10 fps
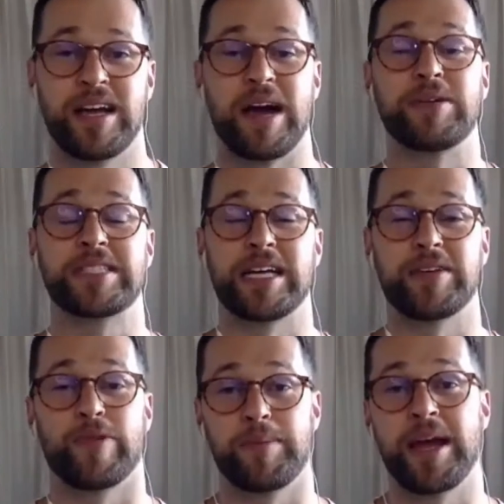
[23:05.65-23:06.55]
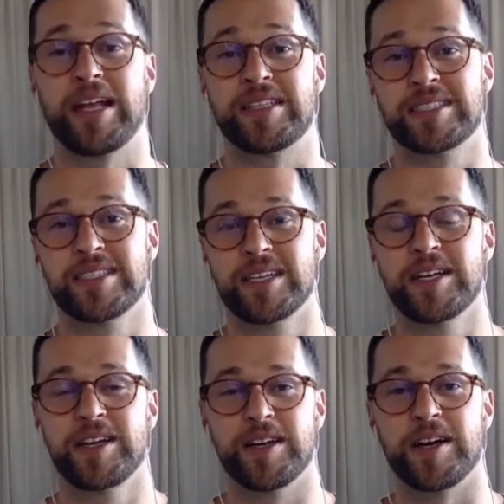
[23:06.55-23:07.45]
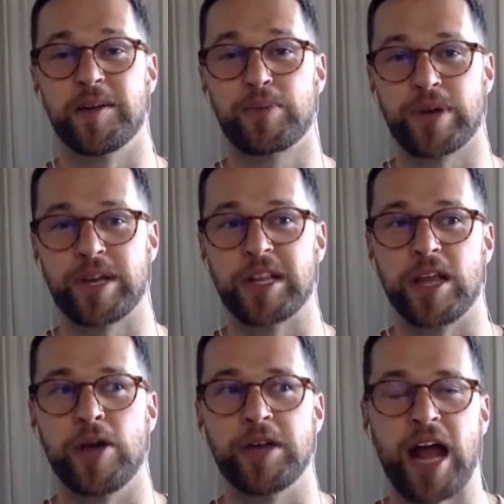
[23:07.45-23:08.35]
I would say, remains pretty loaded.